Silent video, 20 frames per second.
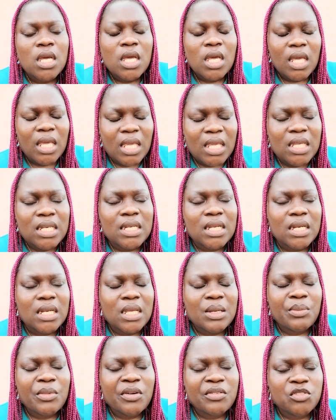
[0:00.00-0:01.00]
In the
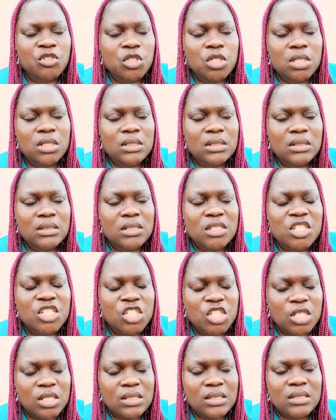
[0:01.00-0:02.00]
name of Jesus, in
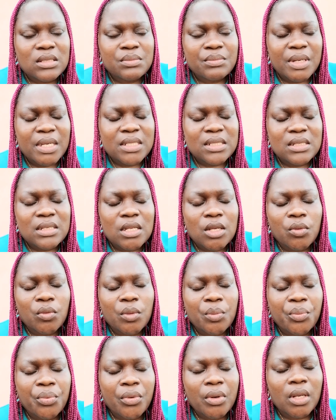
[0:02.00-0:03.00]
Jesus' mighty name we
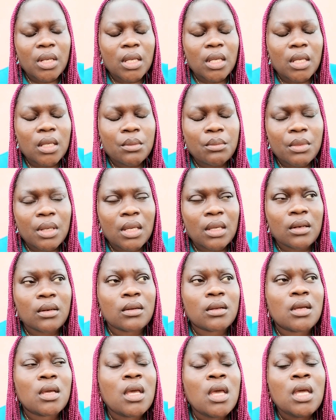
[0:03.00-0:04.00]
pray. Amen.
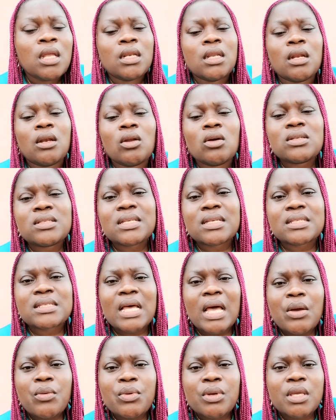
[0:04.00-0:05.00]
The Lord says,
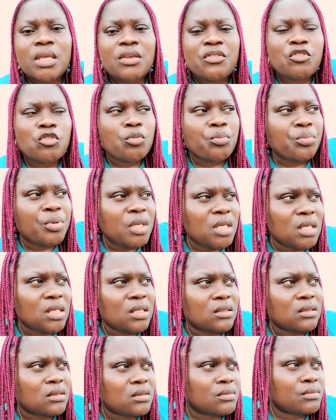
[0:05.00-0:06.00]
I will give you
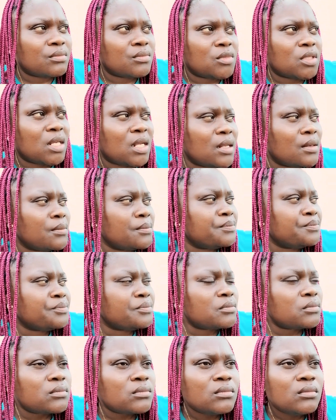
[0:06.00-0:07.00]
peace
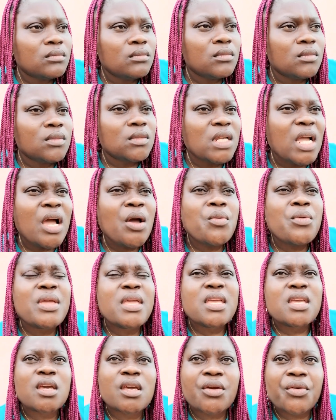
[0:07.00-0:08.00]
I will
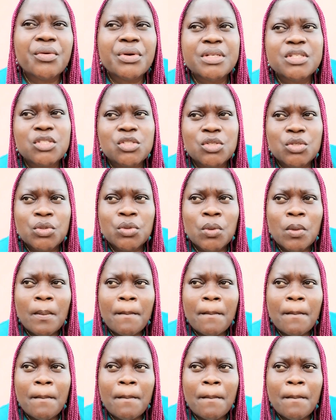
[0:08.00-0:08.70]
increase you.